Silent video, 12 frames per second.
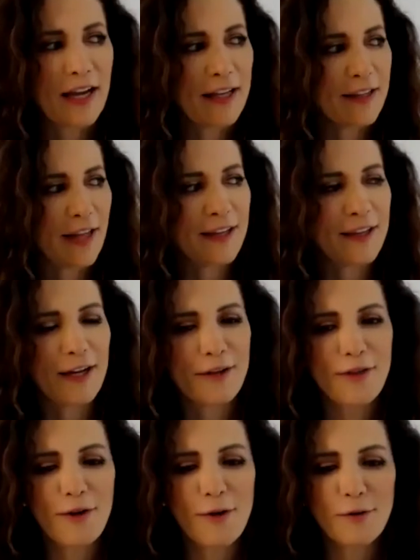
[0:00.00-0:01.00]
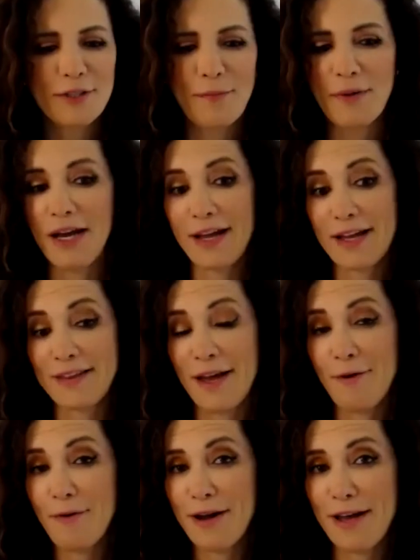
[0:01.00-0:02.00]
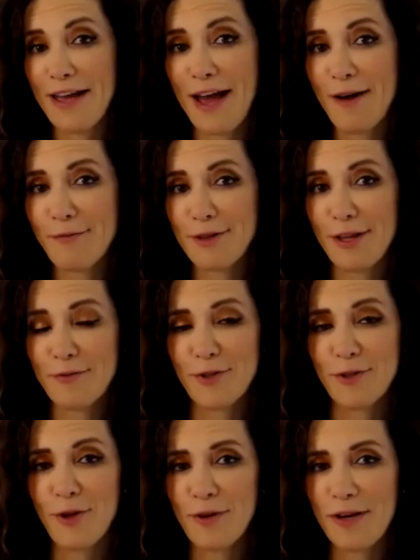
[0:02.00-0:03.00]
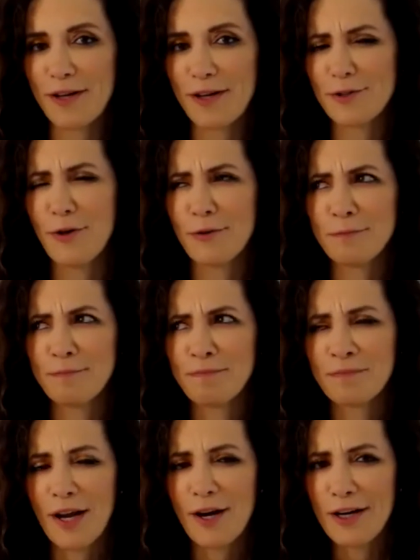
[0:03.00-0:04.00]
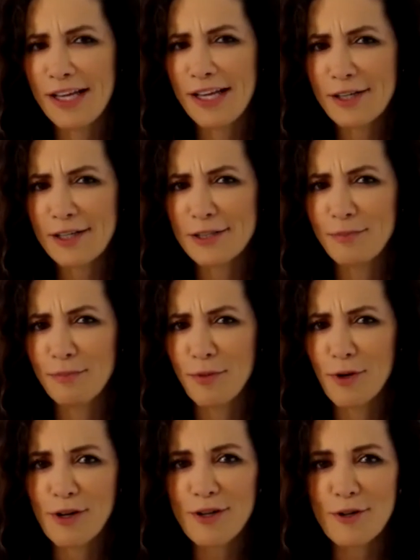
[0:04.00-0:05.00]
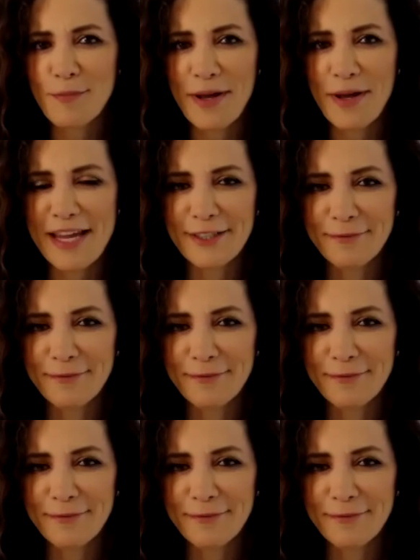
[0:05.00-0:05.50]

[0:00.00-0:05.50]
and are those, I mean, like, and now I would love to know, like, so are leaders born or made?